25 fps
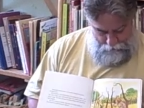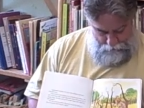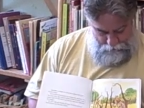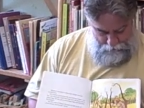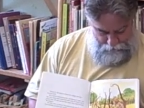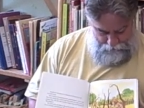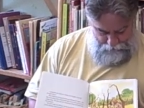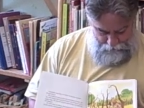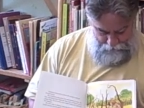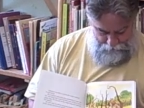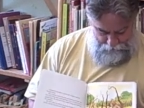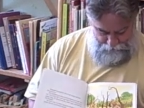
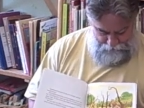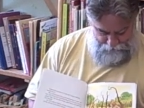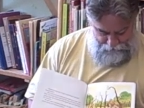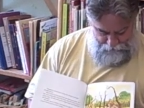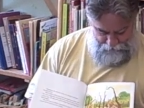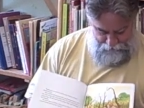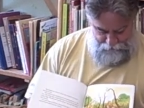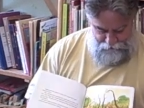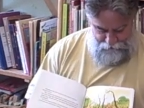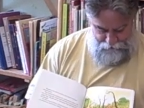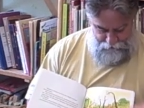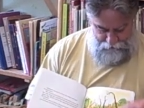Look, it looks
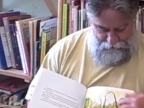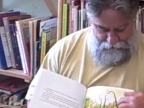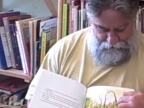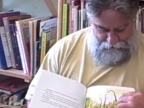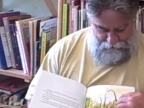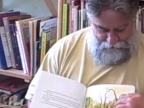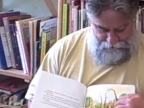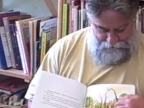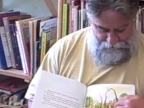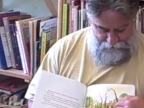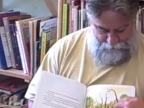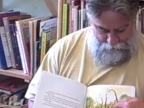like she
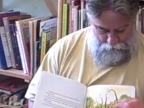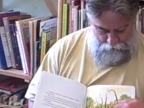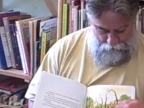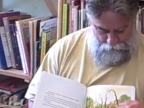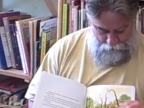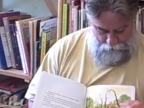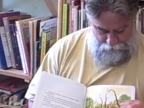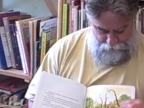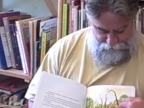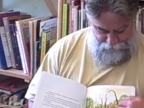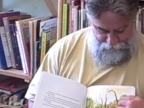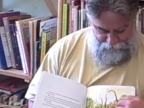cut some
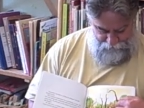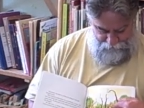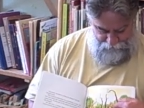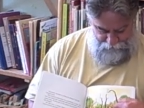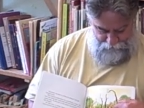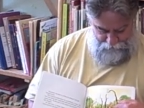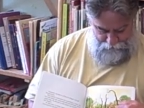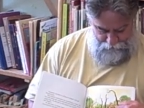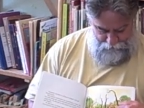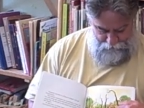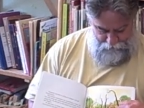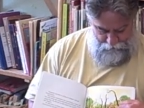holes
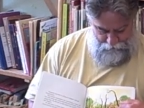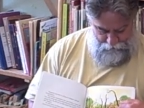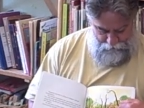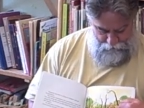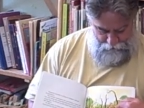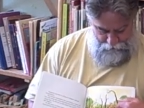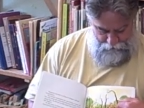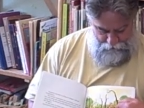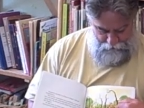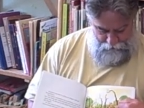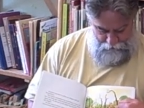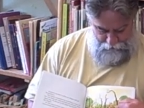for
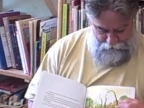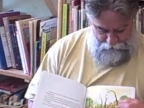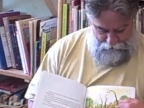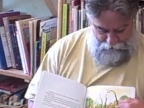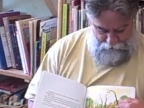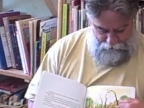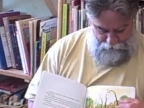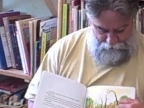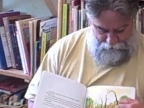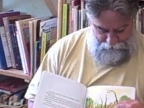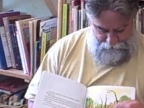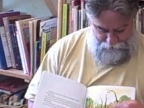the
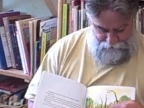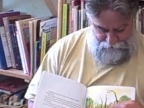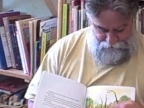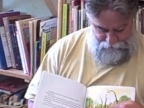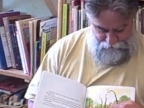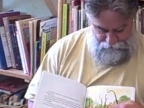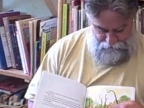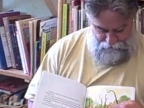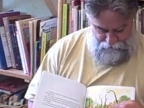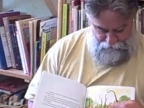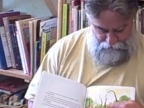arms and a